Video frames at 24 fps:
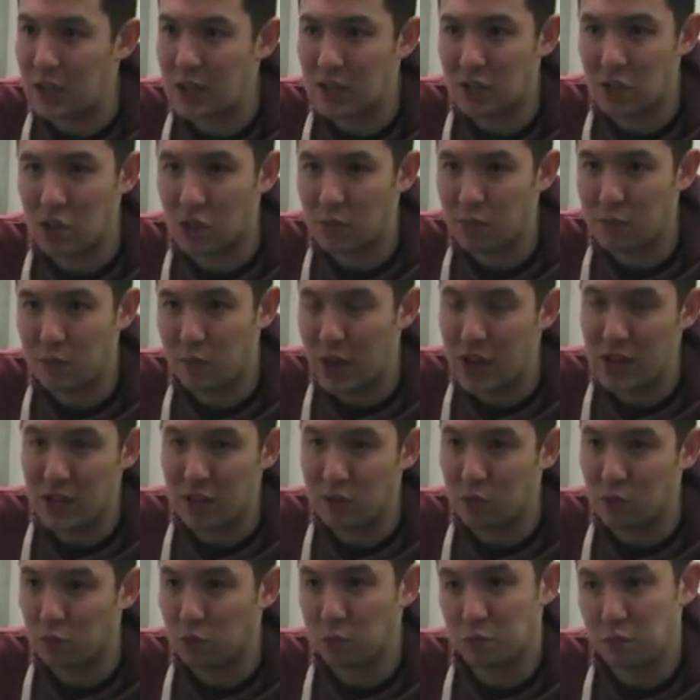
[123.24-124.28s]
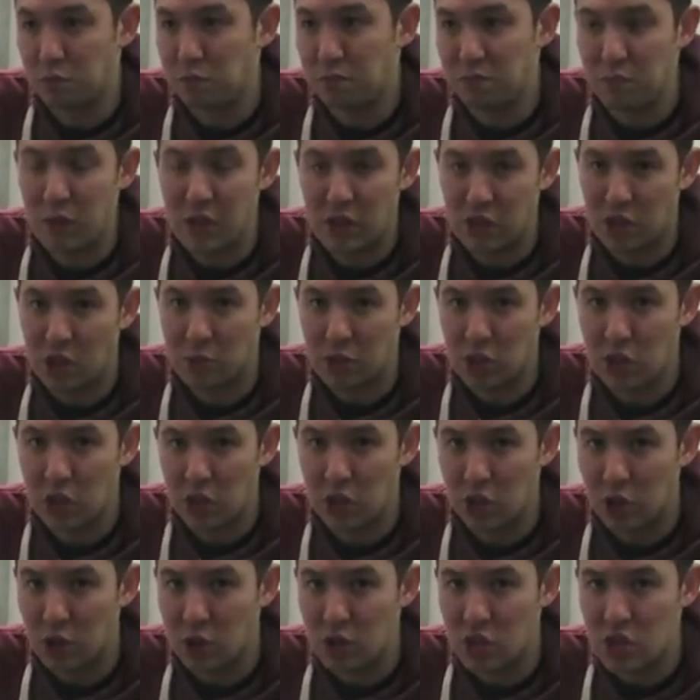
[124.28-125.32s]
is going to it, it is going to be
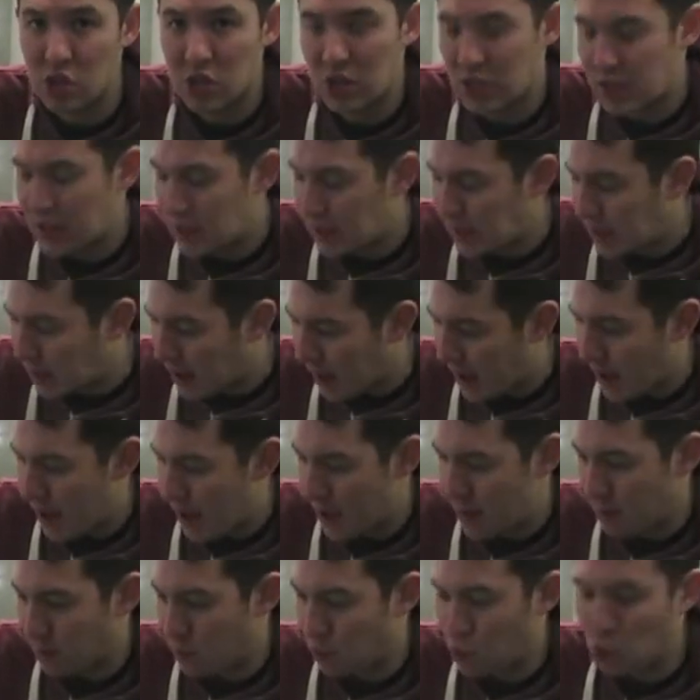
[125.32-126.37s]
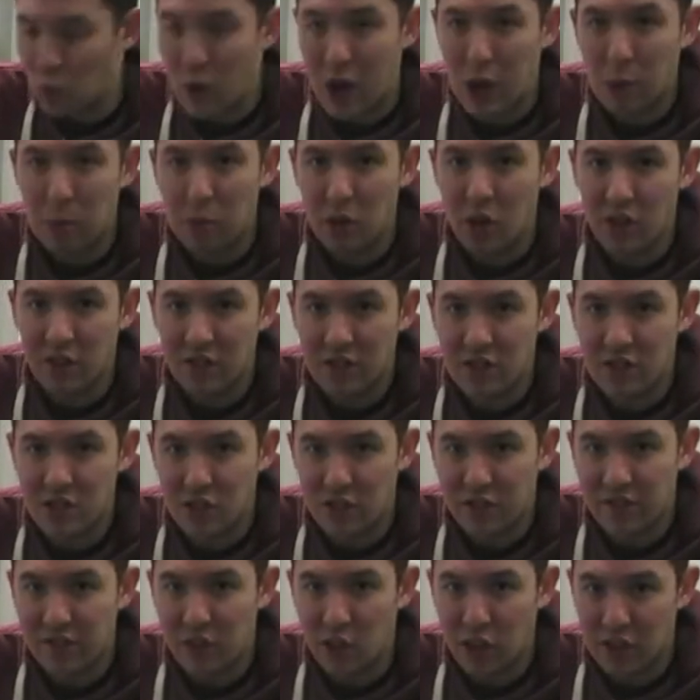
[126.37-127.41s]
huge, um, well beyond
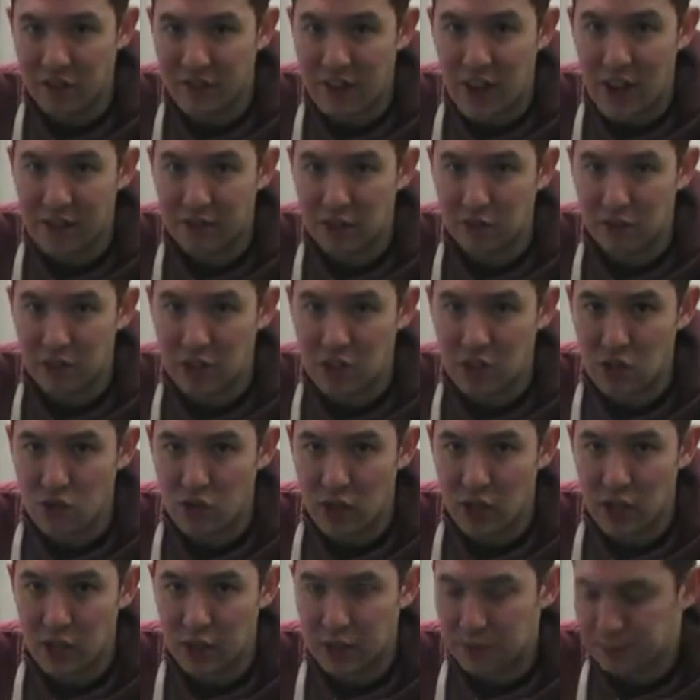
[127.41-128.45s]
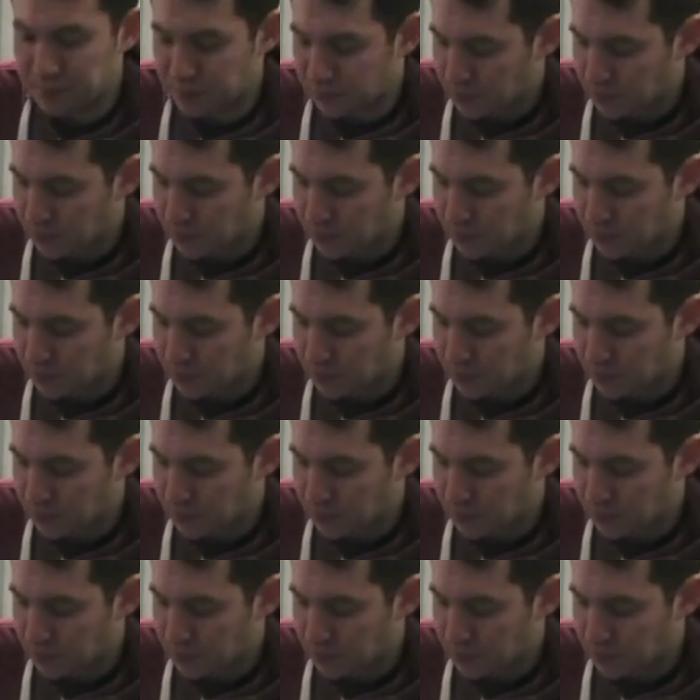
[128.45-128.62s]
sort of 45 degrees really.